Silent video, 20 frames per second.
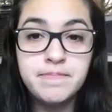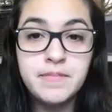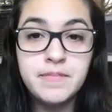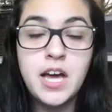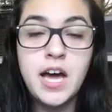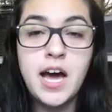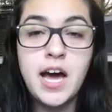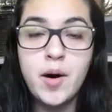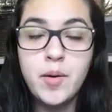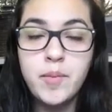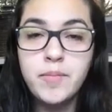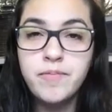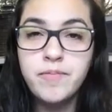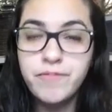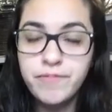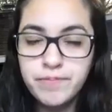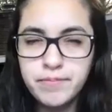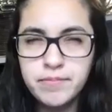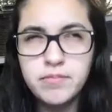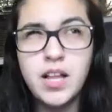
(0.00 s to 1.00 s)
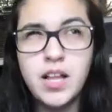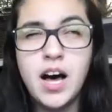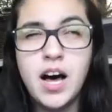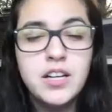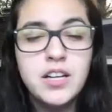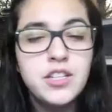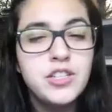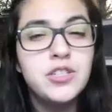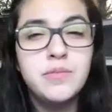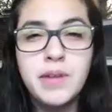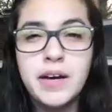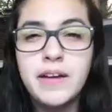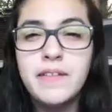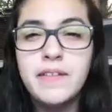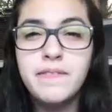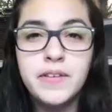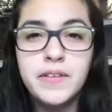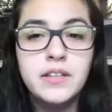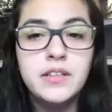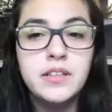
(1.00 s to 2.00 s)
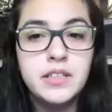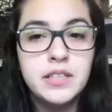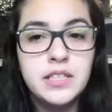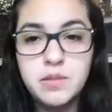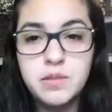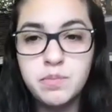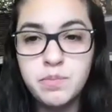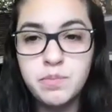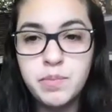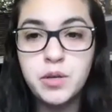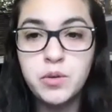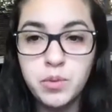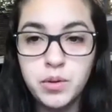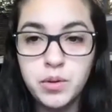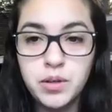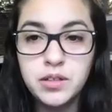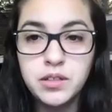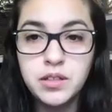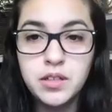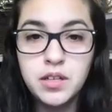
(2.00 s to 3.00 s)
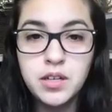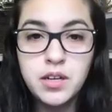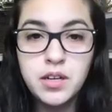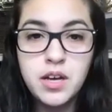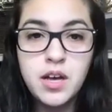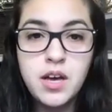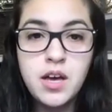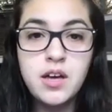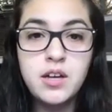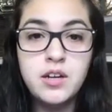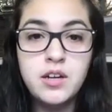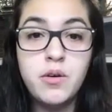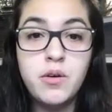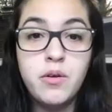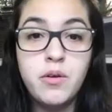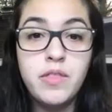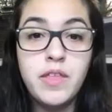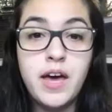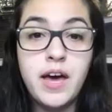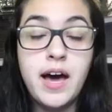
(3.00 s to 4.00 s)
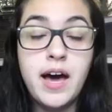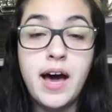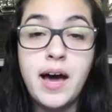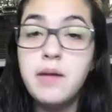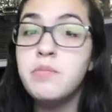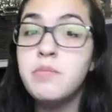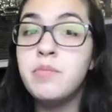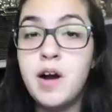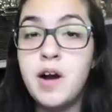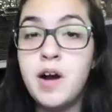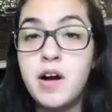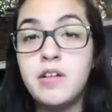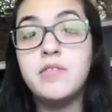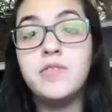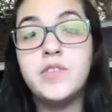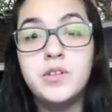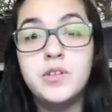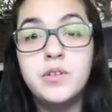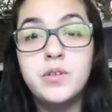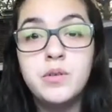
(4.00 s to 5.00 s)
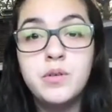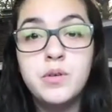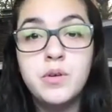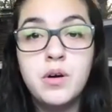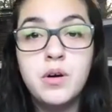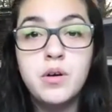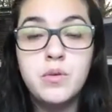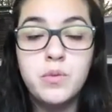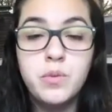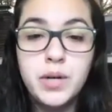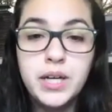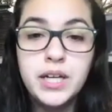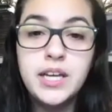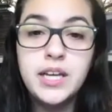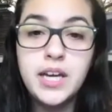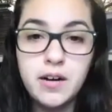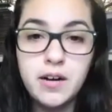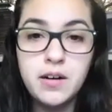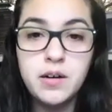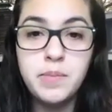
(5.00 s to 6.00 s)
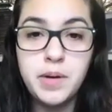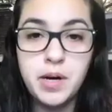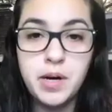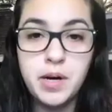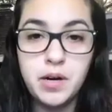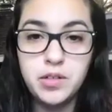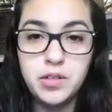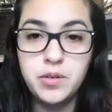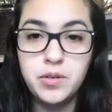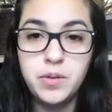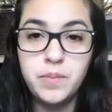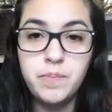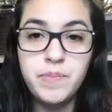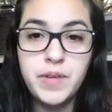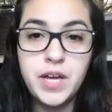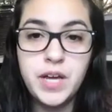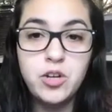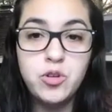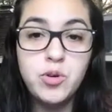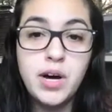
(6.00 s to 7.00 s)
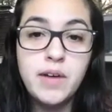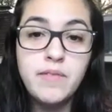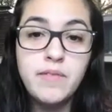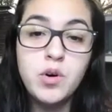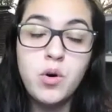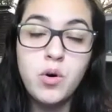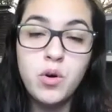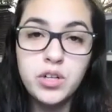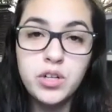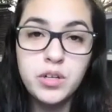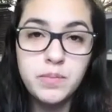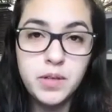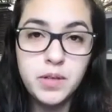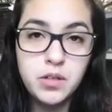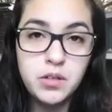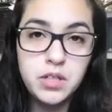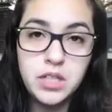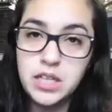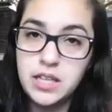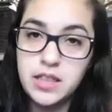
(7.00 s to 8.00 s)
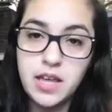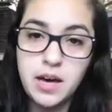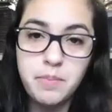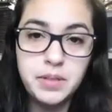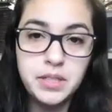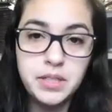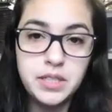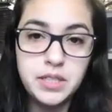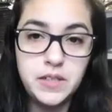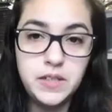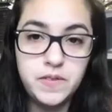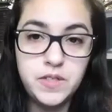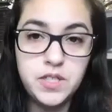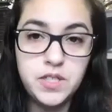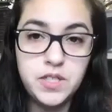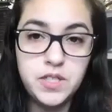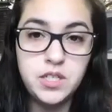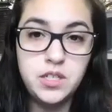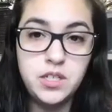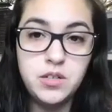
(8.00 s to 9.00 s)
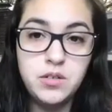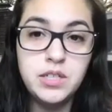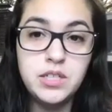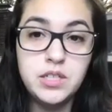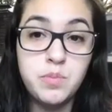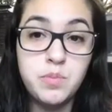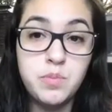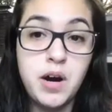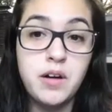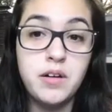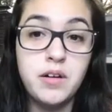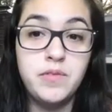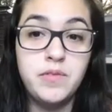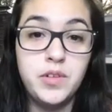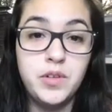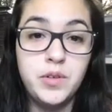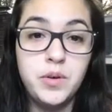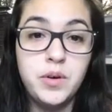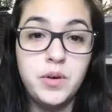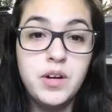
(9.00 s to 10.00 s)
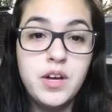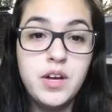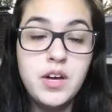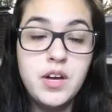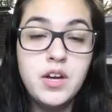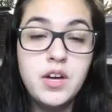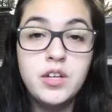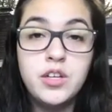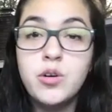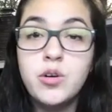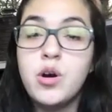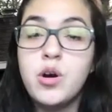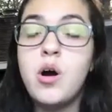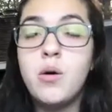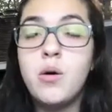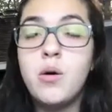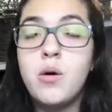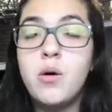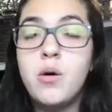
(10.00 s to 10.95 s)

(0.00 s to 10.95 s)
how lost you might feel in this big world, know that I'm proud of you, we care about you, and you have a whole community that believes in you and is proud of you. You're always